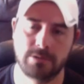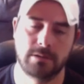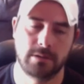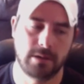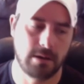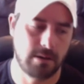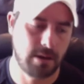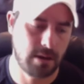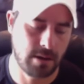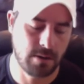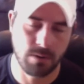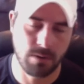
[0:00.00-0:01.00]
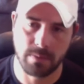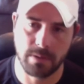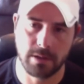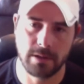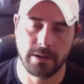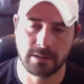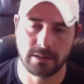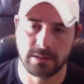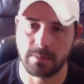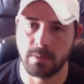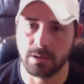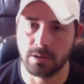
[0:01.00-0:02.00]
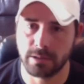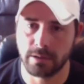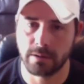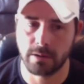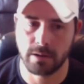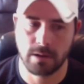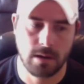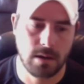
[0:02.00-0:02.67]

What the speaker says: You know, I don't want to be the next Nick Bollettieri.